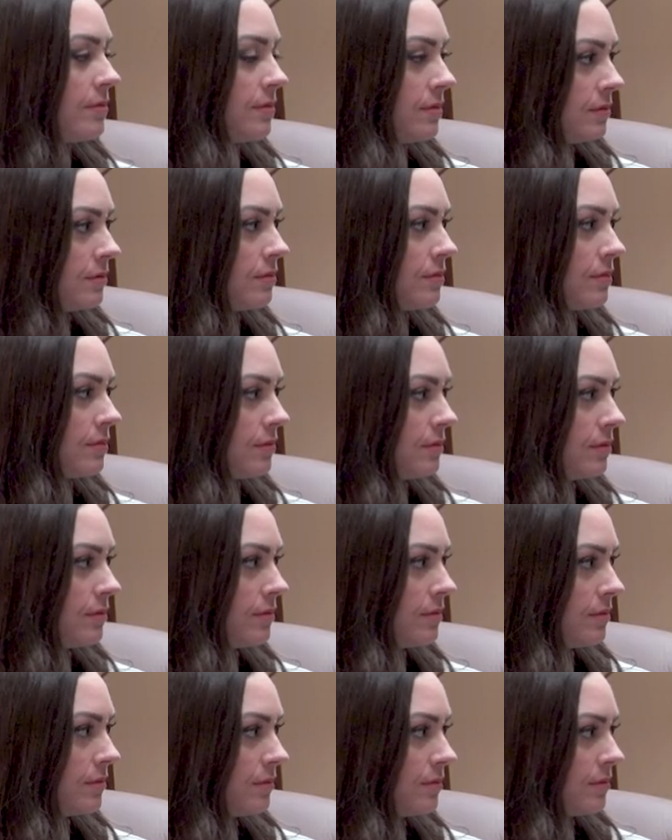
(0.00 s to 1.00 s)

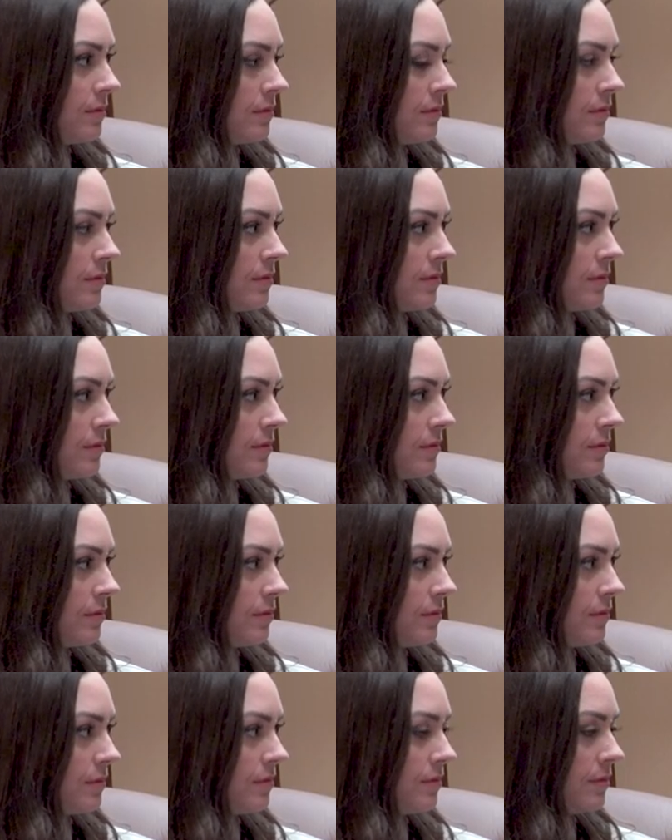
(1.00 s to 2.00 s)

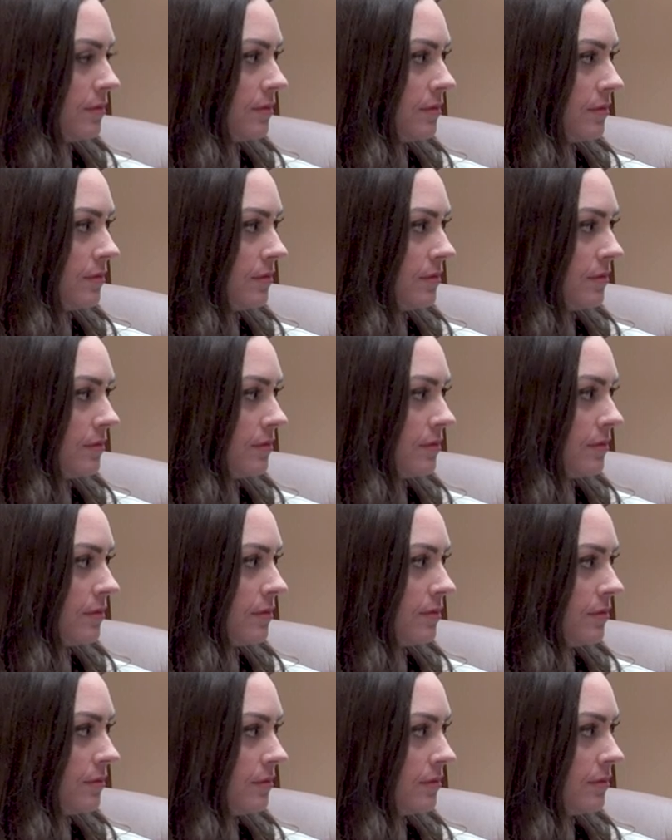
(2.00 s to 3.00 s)

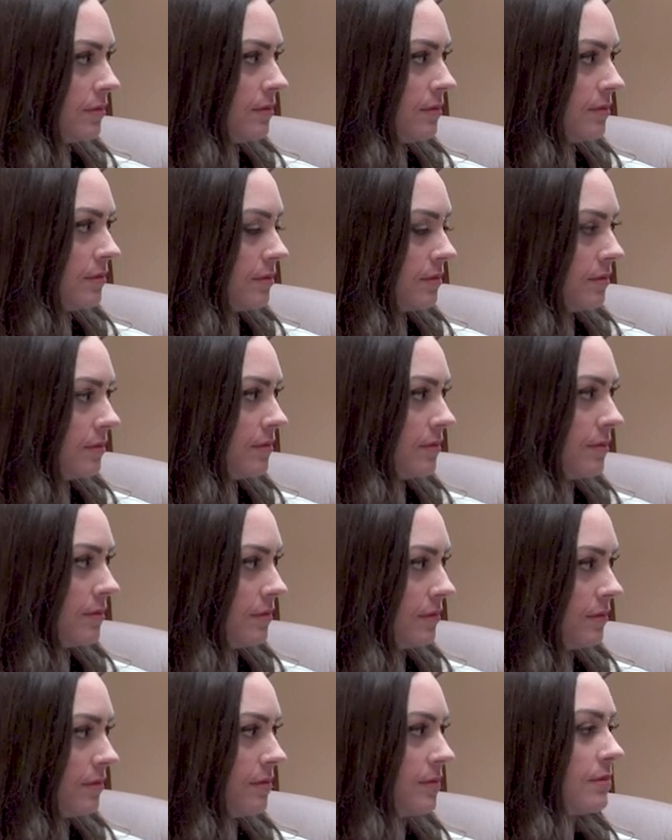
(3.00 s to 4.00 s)

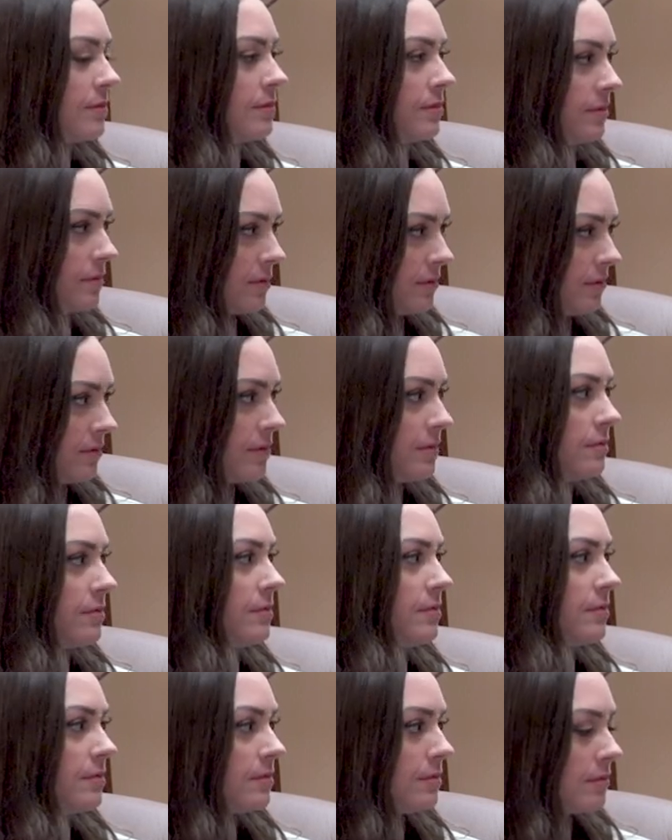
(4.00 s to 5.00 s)

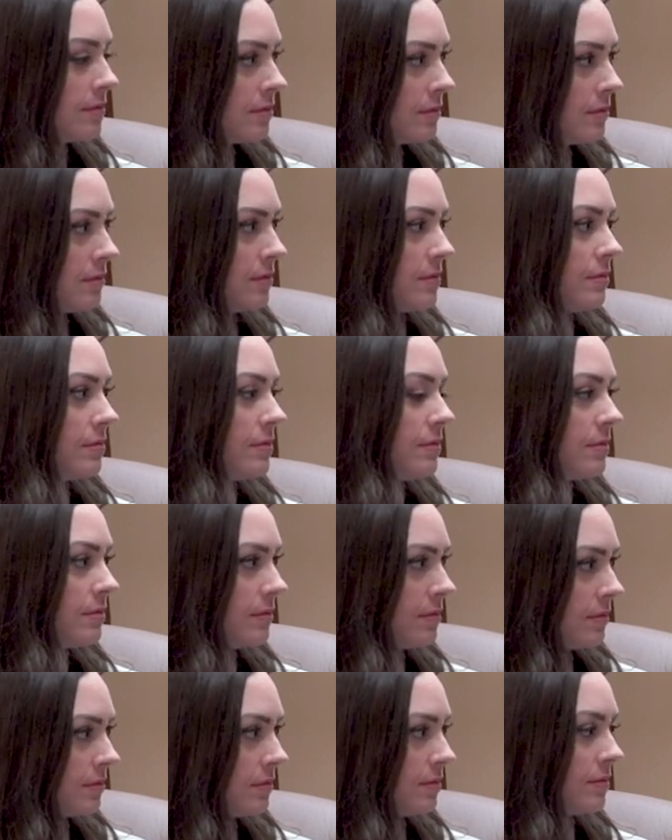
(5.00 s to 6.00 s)

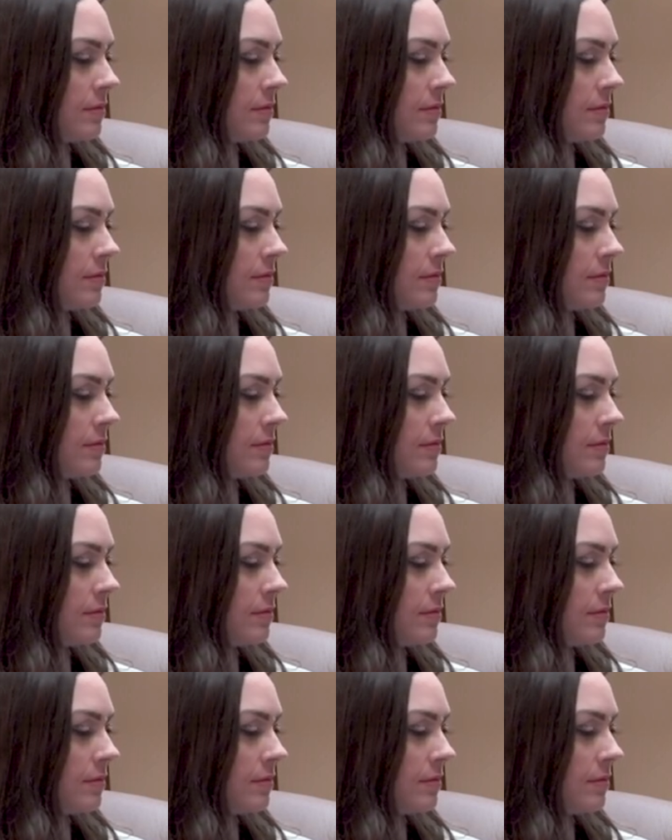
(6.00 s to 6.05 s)
(not speaking)